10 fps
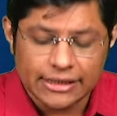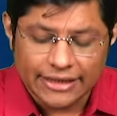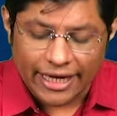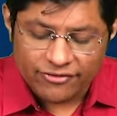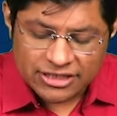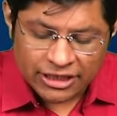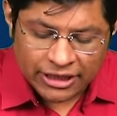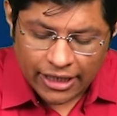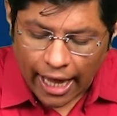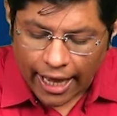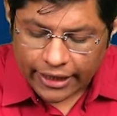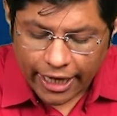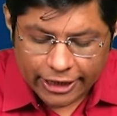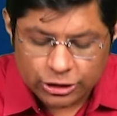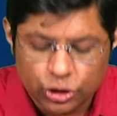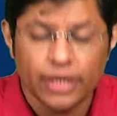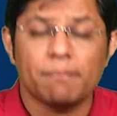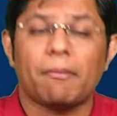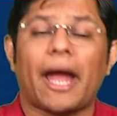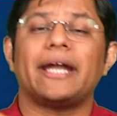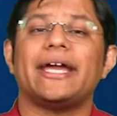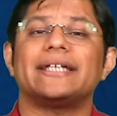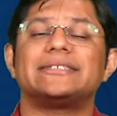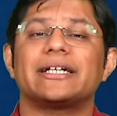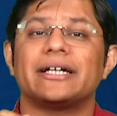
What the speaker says: Diversity Act actually mandates the